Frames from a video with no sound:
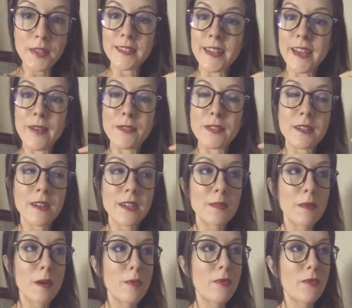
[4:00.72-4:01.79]
things I haven't talked
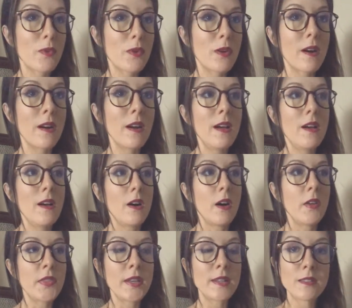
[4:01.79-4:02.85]
about before,
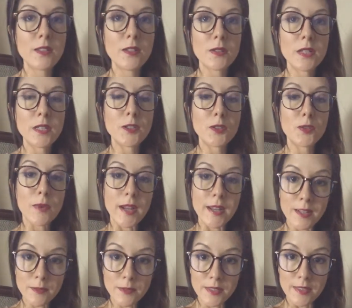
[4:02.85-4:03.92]
on things that you can do right
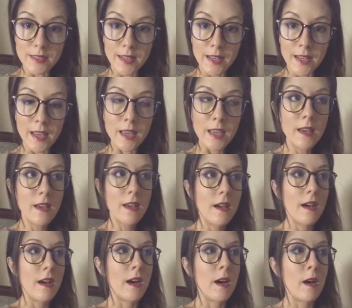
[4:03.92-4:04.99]
now today
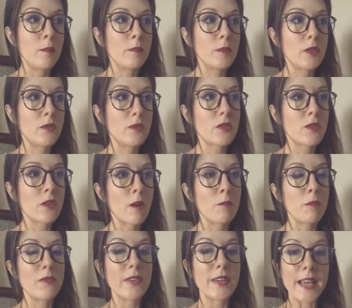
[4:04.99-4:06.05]
to start
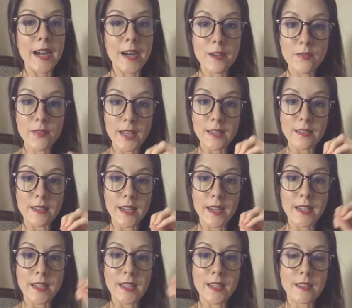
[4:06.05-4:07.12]
moving out of
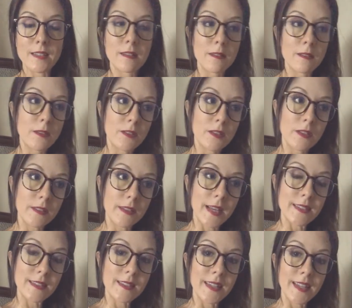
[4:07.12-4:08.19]
anxiety, to
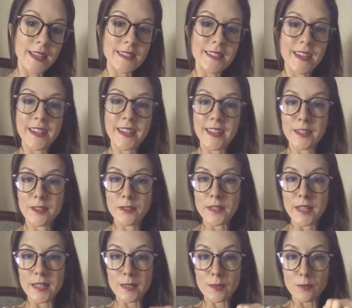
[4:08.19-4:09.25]
lessen anxiety in your
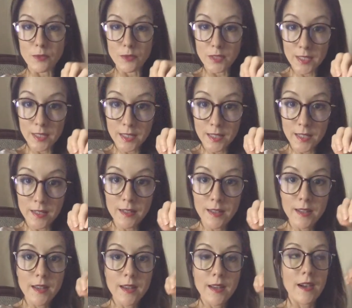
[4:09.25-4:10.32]
daily routine.
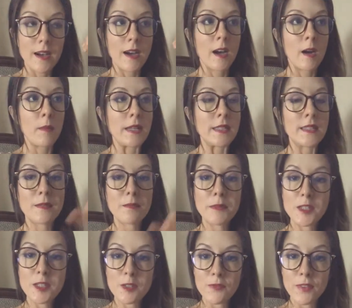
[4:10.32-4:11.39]
I didn't
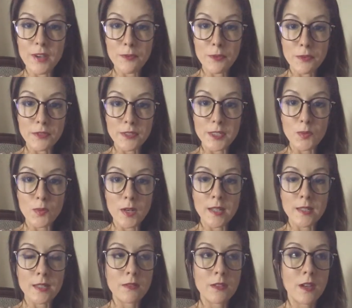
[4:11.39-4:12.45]
mention 5, 4, 3, 2, 1
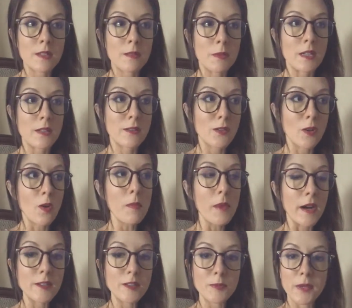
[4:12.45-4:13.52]
because I've talked about it so
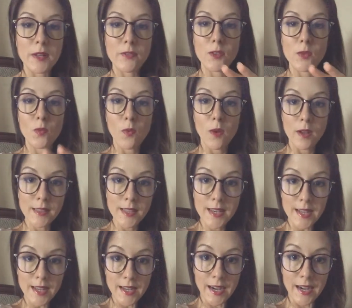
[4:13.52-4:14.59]
much, but if you want
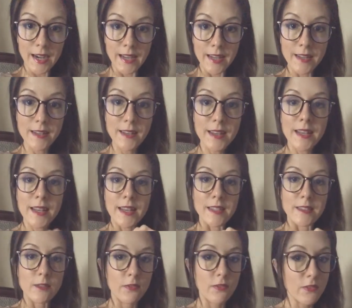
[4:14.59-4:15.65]
that guide,
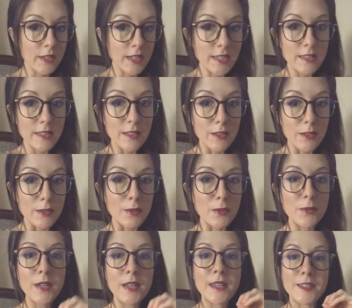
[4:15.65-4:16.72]
it's free to
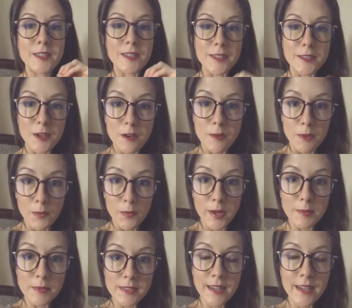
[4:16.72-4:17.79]
you. Just go to my
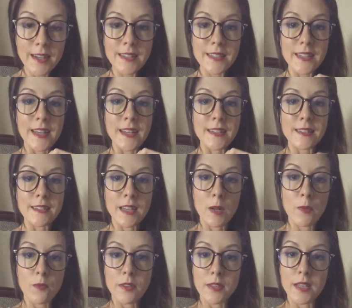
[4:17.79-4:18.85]
website and sign
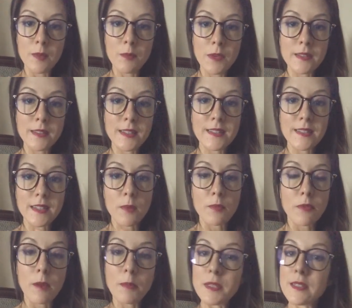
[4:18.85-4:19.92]
up for the email list. I
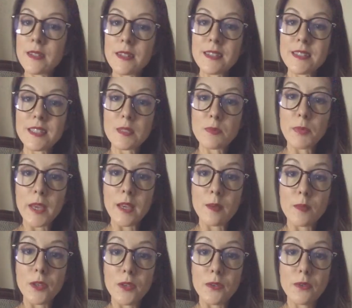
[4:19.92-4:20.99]
promise not to
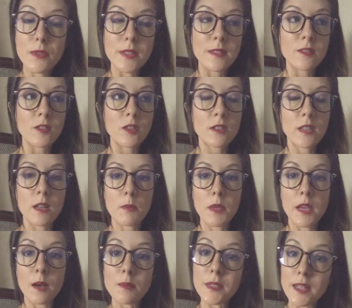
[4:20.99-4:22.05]
spam you. This is just going to
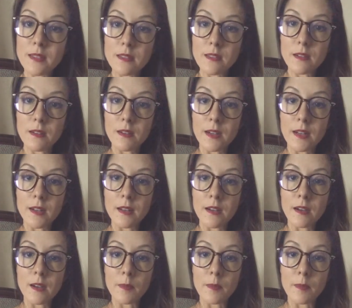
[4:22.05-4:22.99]
be updates on